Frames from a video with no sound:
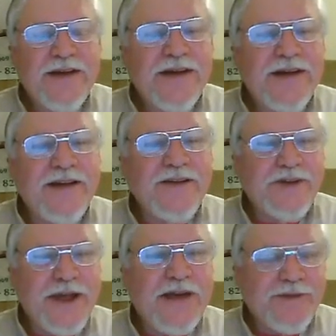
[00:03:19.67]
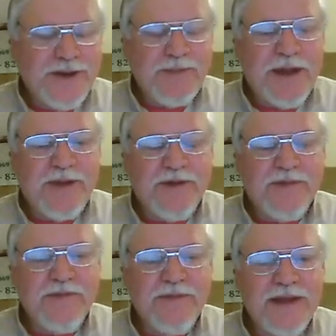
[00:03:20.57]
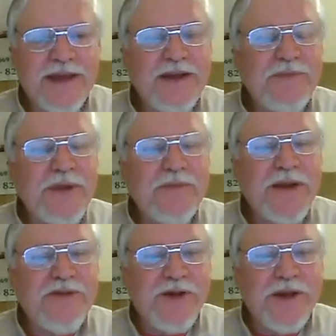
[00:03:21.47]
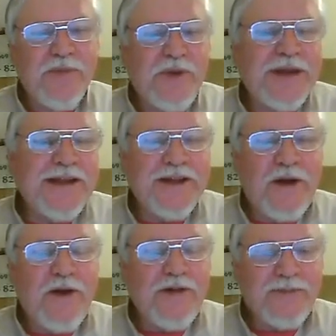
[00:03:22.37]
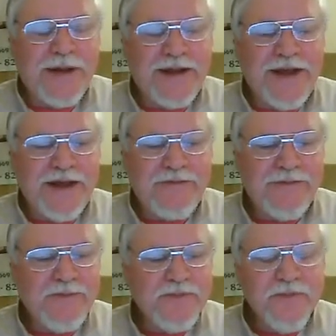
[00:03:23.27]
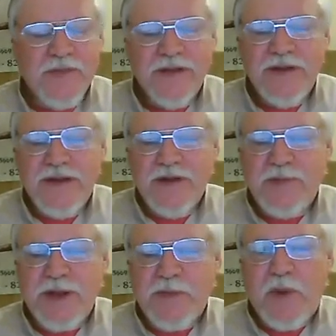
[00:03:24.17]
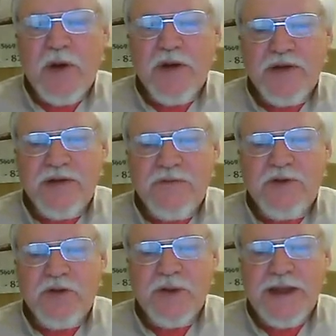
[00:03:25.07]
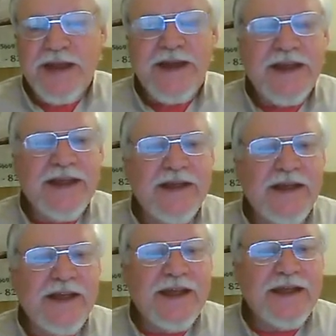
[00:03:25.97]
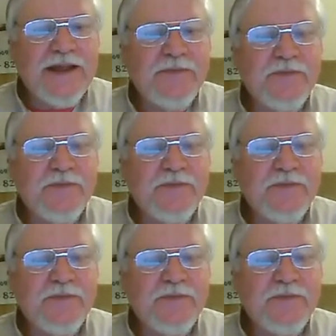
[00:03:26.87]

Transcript: to Heavenly Mountain. It had been my dream really all of my life to be a part of creating a